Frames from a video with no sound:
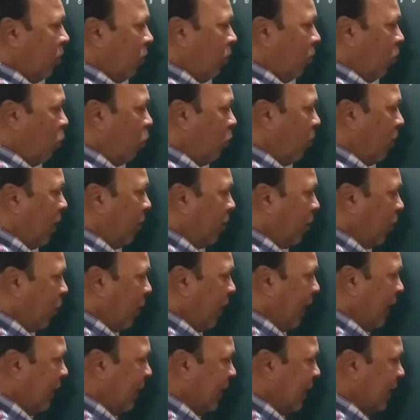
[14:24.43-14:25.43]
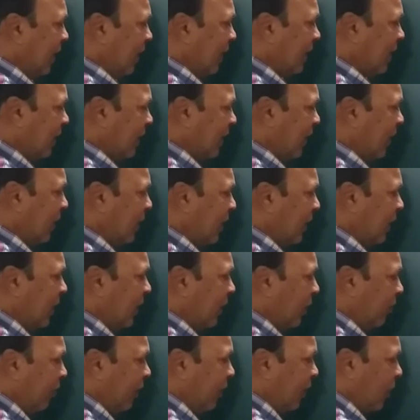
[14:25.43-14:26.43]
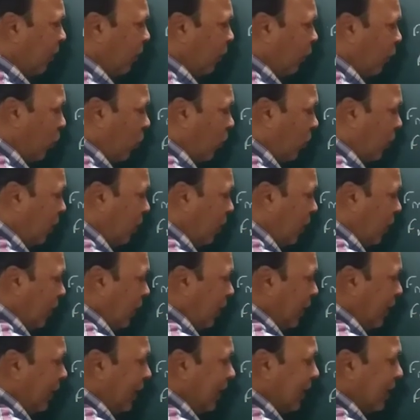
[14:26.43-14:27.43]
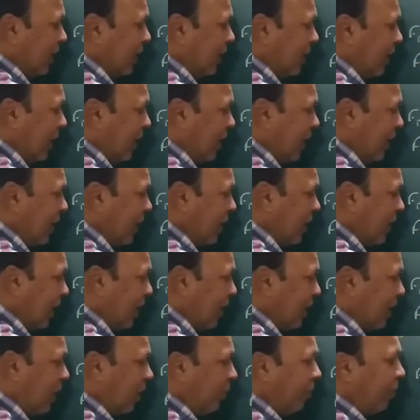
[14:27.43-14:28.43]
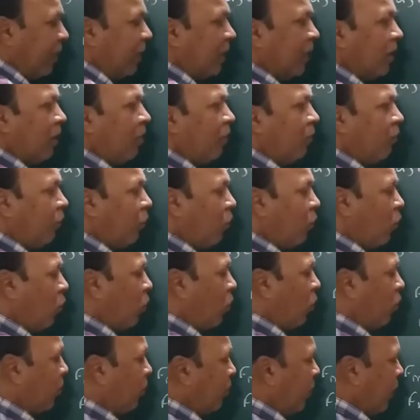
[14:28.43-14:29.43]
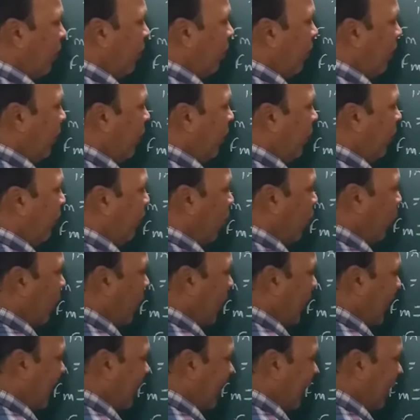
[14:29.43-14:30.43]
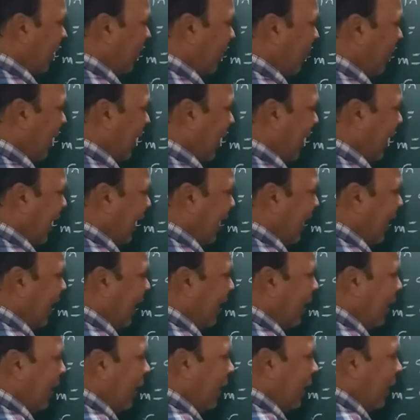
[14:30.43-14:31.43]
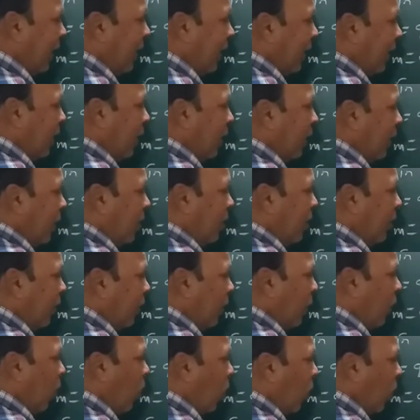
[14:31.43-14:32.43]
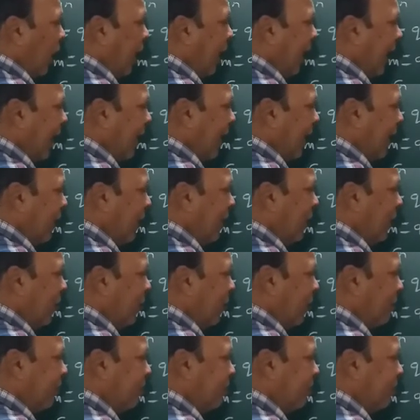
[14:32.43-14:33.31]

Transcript: Who will provide the necessary centripetal force? Necessary centripetal force will be provided by Lorentz